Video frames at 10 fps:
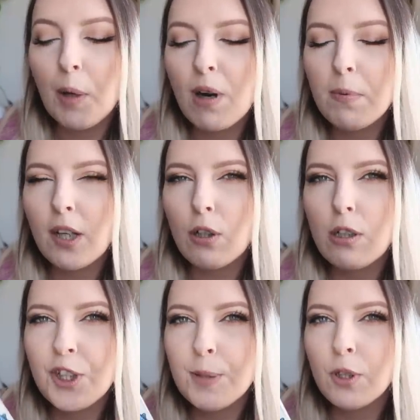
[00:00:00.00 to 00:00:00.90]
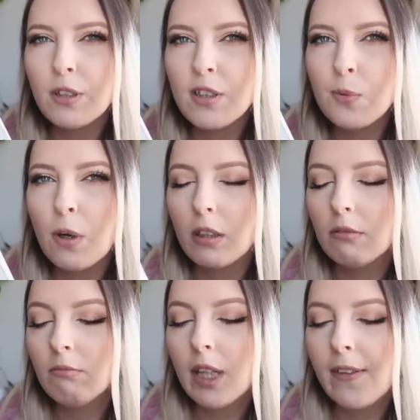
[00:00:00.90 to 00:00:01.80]
I'll probably audiobook this
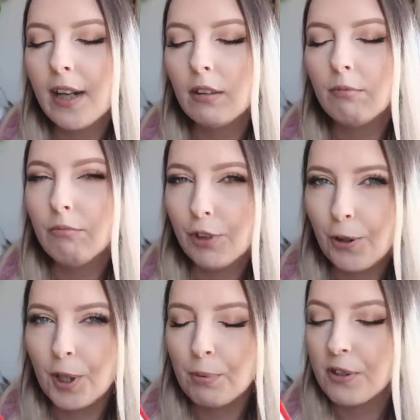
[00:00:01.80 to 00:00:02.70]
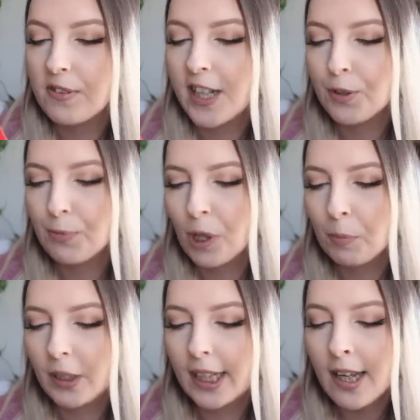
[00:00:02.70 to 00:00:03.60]
one and then I'll know the pronunciation
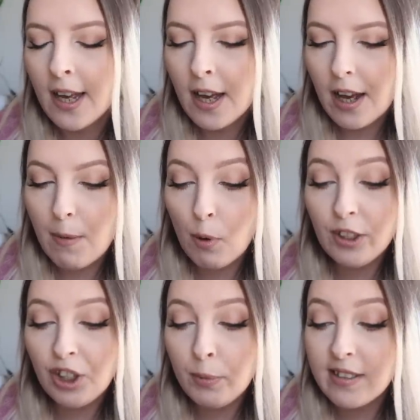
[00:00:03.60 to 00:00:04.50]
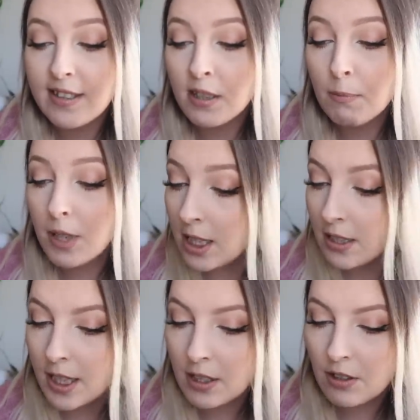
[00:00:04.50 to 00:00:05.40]
properly. But when she witnesses a
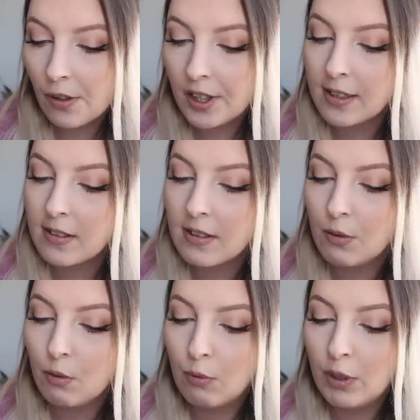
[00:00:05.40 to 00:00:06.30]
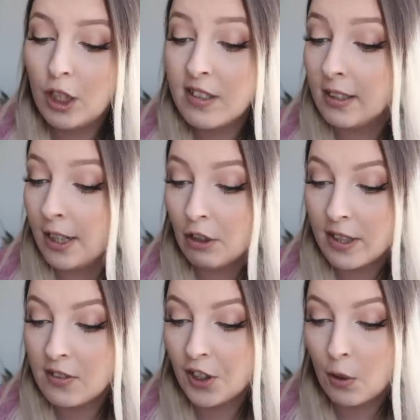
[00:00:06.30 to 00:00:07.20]
murder, Darnis reluctantly
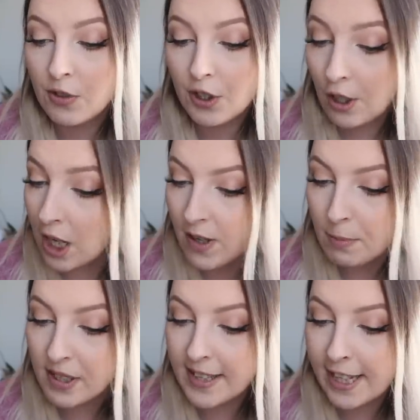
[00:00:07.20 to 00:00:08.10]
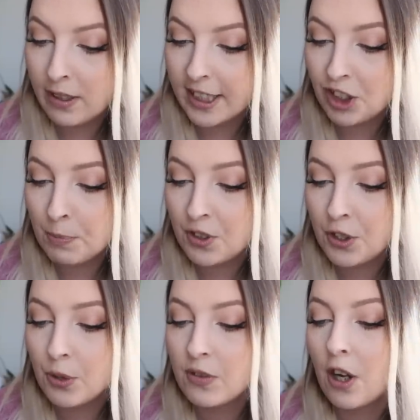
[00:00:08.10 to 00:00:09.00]
agrees to go undercover, but secretly she
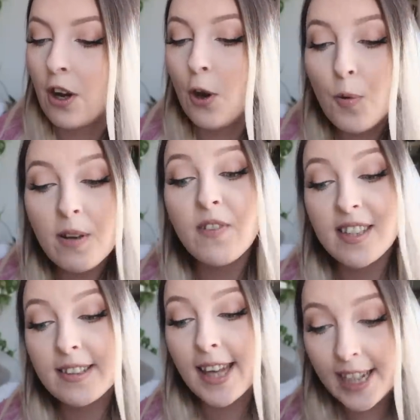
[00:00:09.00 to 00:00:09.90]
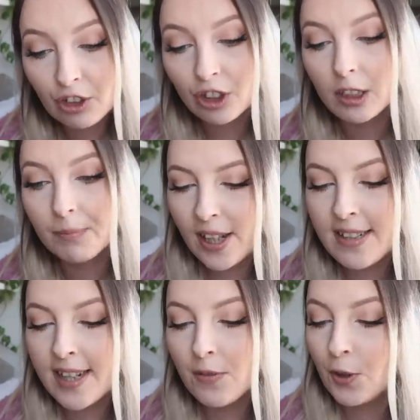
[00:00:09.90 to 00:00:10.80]
pursues her own investigation,
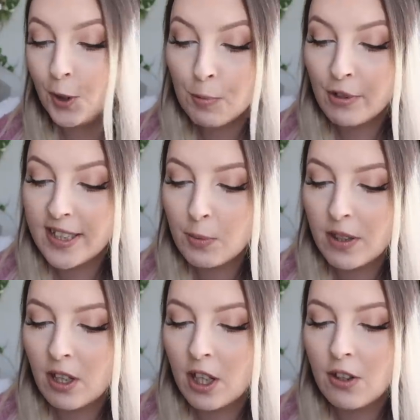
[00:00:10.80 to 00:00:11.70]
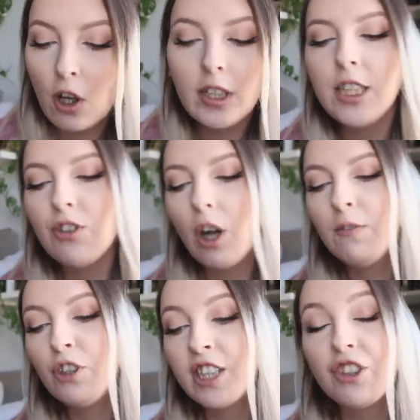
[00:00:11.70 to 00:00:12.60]
tracking down the culprits with her knowledge
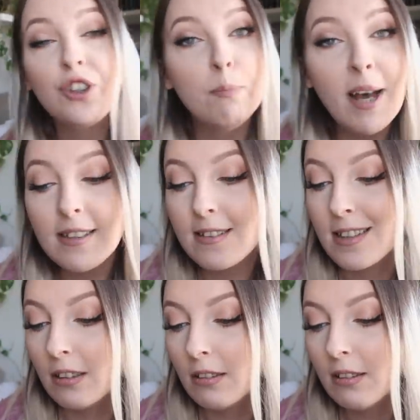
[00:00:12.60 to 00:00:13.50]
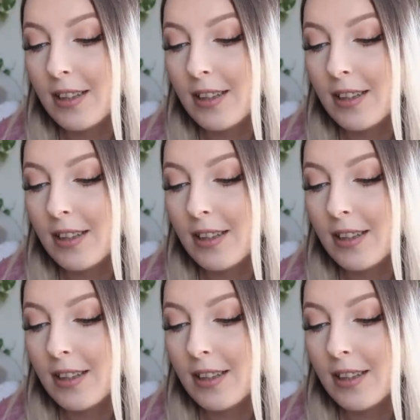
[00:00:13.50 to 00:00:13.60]
of traditional medicine.